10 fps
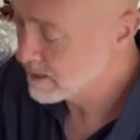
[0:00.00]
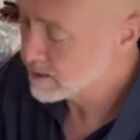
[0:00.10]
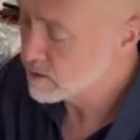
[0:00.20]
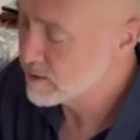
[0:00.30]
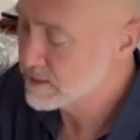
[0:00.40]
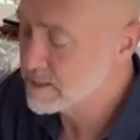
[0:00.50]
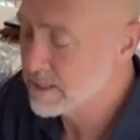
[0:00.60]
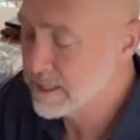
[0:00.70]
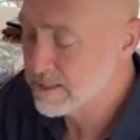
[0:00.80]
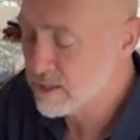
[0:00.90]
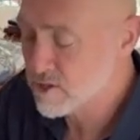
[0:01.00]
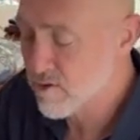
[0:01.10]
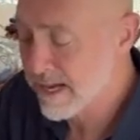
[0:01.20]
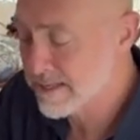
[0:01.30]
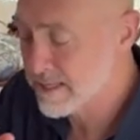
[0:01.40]
You can see the
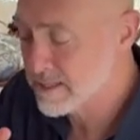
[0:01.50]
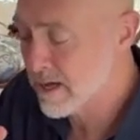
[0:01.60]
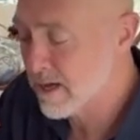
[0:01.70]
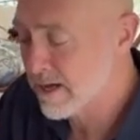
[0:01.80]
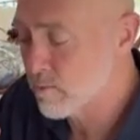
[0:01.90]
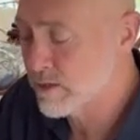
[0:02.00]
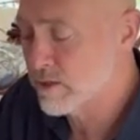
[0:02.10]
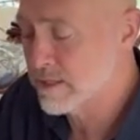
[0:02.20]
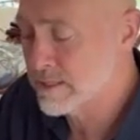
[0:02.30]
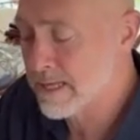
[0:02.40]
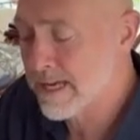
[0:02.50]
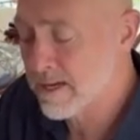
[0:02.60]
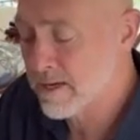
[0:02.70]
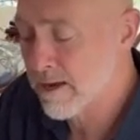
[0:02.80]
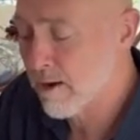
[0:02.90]
tread design, which has
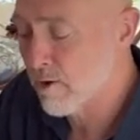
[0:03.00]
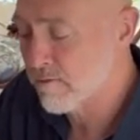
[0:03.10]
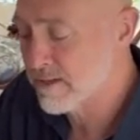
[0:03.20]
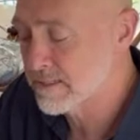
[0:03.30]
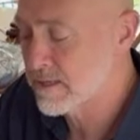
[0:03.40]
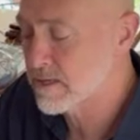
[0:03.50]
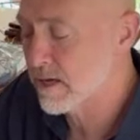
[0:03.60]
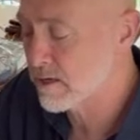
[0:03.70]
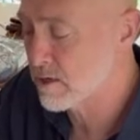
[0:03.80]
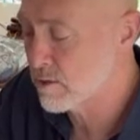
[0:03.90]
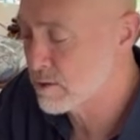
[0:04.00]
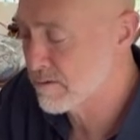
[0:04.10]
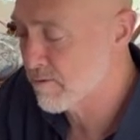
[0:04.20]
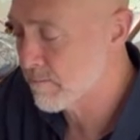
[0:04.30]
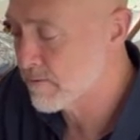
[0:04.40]
taken a lot of its design cues
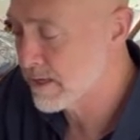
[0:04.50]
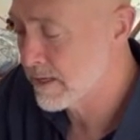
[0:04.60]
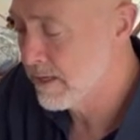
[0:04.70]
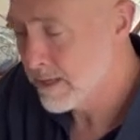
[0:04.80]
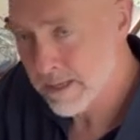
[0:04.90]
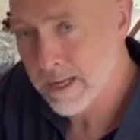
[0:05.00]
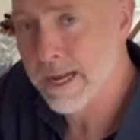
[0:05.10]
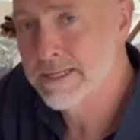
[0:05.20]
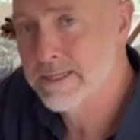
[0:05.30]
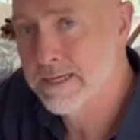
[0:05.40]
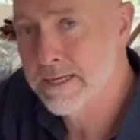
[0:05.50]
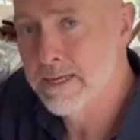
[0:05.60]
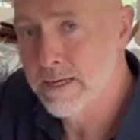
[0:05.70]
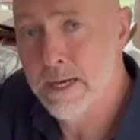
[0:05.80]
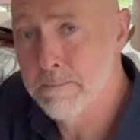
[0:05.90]
from the classic
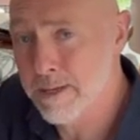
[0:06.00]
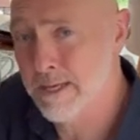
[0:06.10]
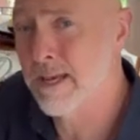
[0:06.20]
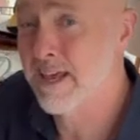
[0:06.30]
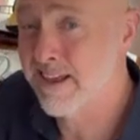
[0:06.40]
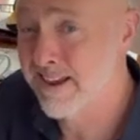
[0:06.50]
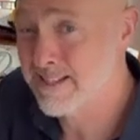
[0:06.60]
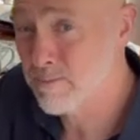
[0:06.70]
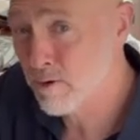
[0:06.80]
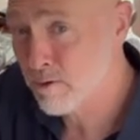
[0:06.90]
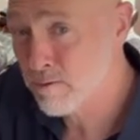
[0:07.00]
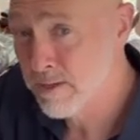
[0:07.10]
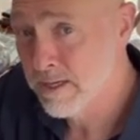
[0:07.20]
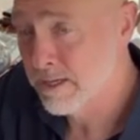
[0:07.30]
Bikila LS model,